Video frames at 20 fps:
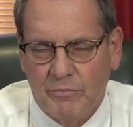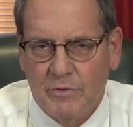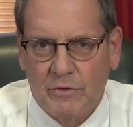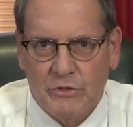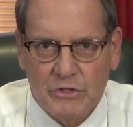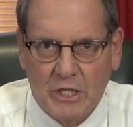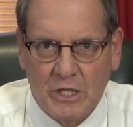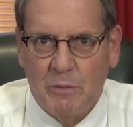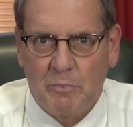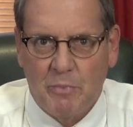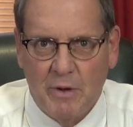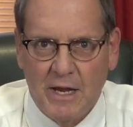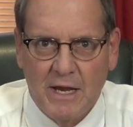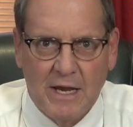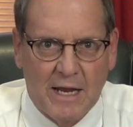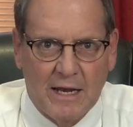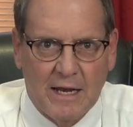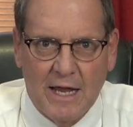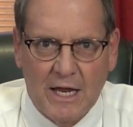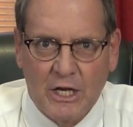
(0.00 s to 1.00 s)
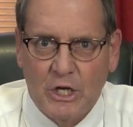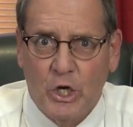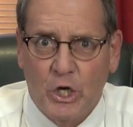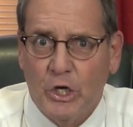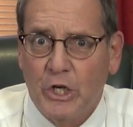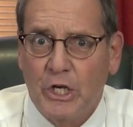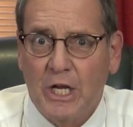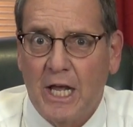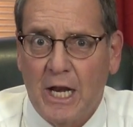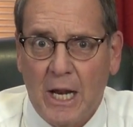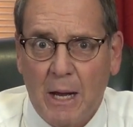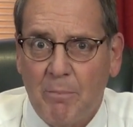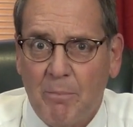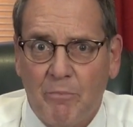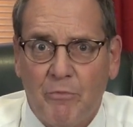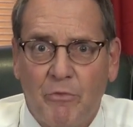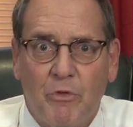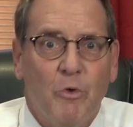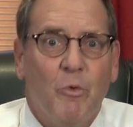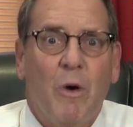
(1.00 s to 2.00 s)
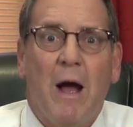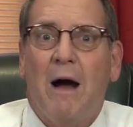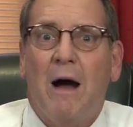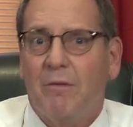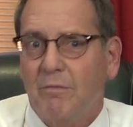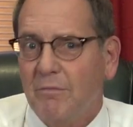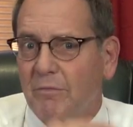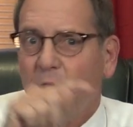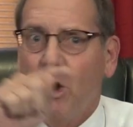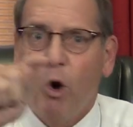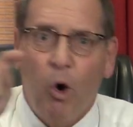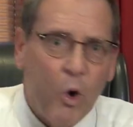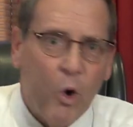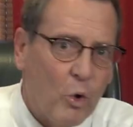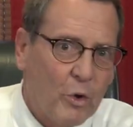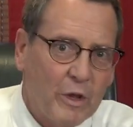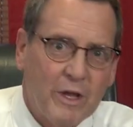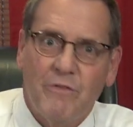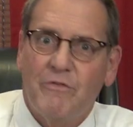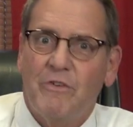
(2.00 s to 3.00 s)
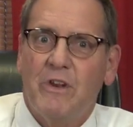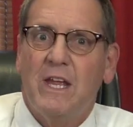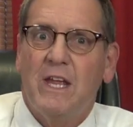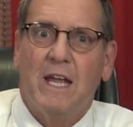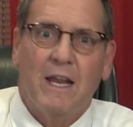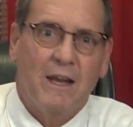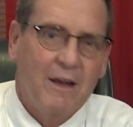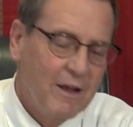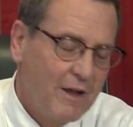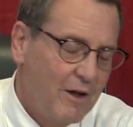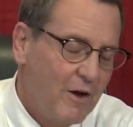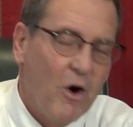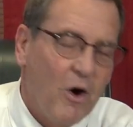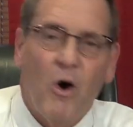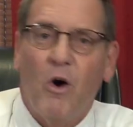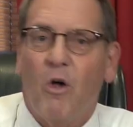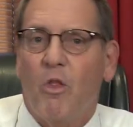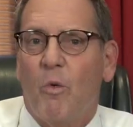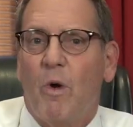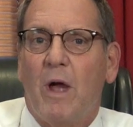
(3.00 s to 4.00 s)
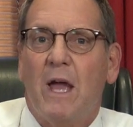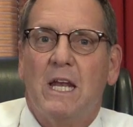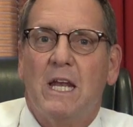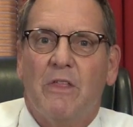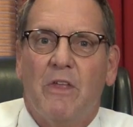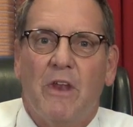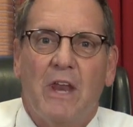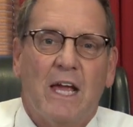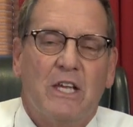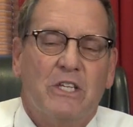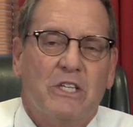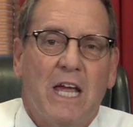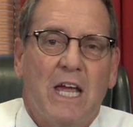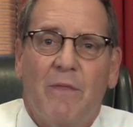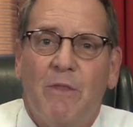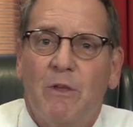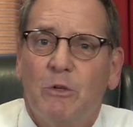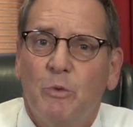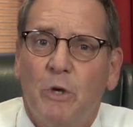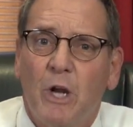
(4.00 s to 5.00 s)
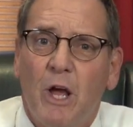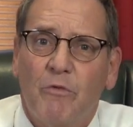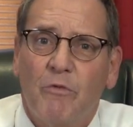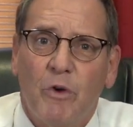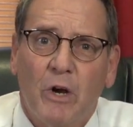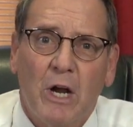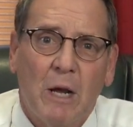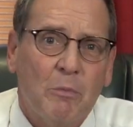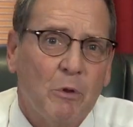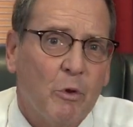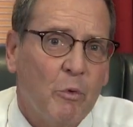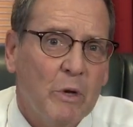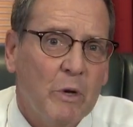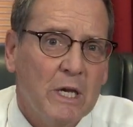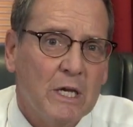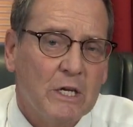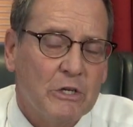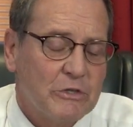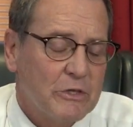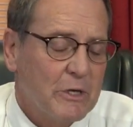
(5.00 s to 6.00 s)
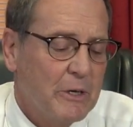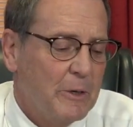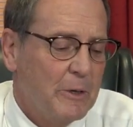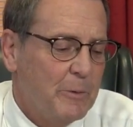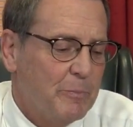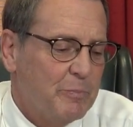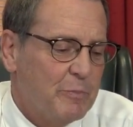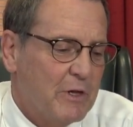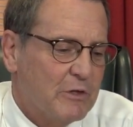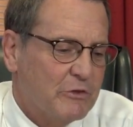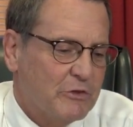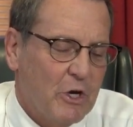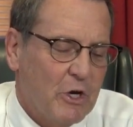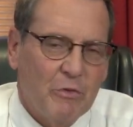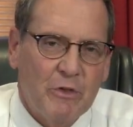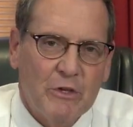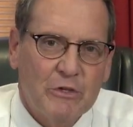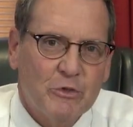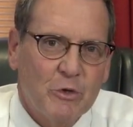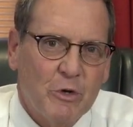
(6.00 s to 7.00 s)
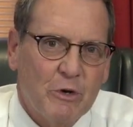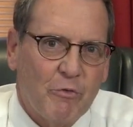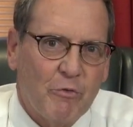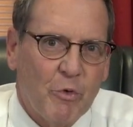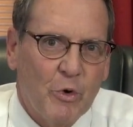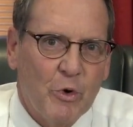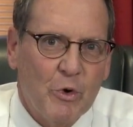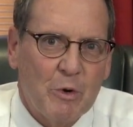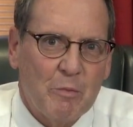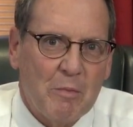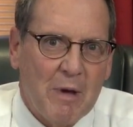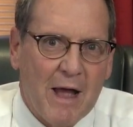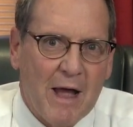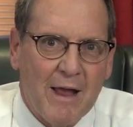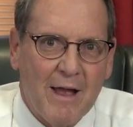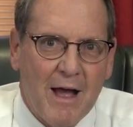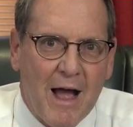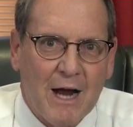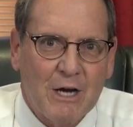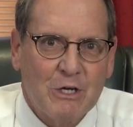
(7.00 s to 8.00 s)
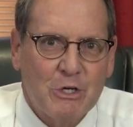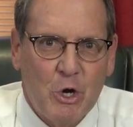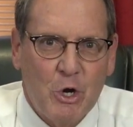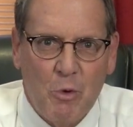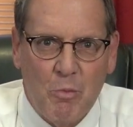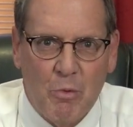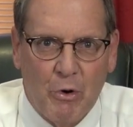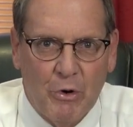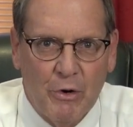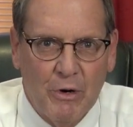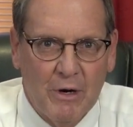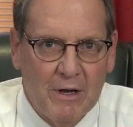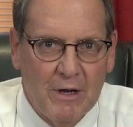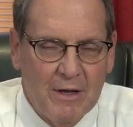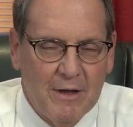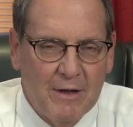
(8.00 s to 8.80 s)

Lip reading: sleeping and couldn't get up throughout the whole evening and all the way into the next day. And this went on for a couple of weeks. So this sort of ruined my October.